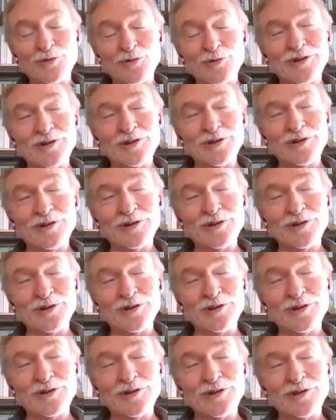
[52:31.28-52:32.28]
And I'm going to
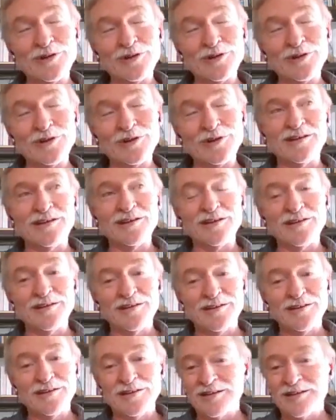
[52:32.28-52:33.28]
do and, the uh, best
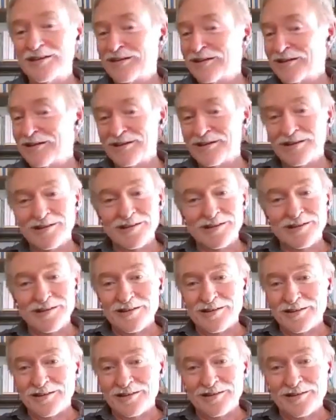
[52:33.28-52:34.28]
possible work that I can
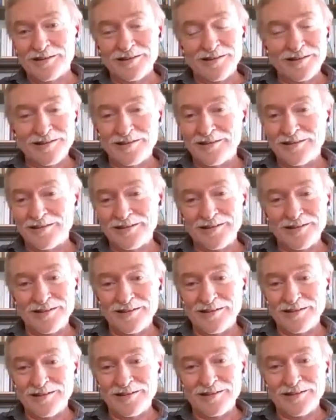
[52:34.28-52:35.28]
do, right?
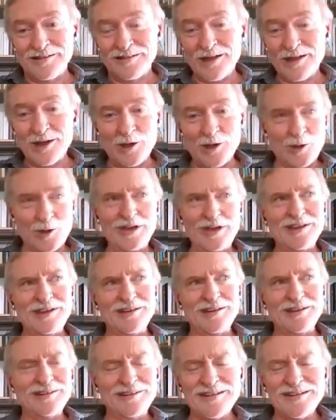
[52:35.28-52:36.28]
Like oh, guaranteed,
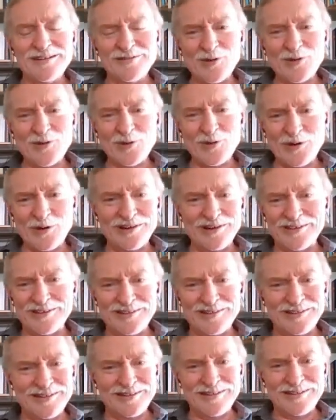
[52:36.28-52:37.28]
yeah. I'm not oh, slacking of
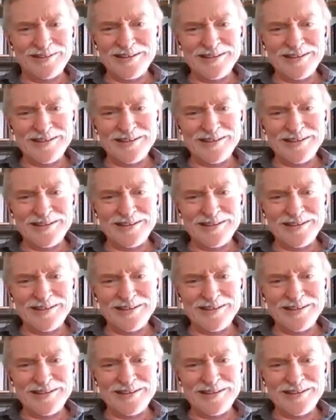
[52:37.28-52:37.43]
off. Yeah.